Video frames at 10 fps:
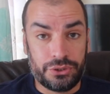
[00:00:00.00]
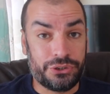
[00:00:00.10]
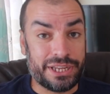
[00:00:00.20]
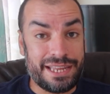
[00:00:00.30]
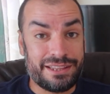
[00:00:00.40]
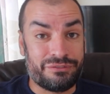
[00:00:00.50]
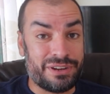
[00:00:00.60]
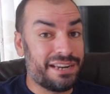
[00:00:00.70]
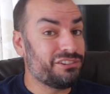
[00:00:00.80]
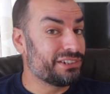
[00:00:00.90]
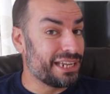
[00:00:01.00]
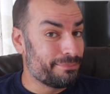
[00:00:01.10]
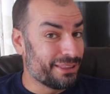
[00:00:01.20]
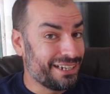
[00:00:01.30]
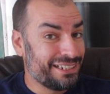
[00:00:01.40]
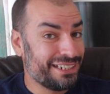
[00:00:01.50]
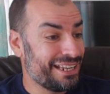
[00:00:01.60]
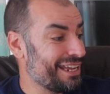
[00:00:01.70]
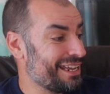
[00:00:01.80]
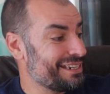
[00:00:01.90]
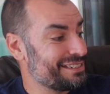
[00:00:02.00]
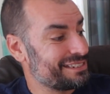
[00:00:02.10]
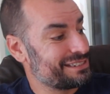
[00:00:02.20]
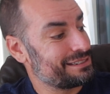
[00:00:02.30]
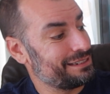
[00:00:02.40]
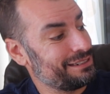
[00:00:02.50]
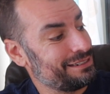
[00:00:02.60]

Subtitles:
Okay, the final game then is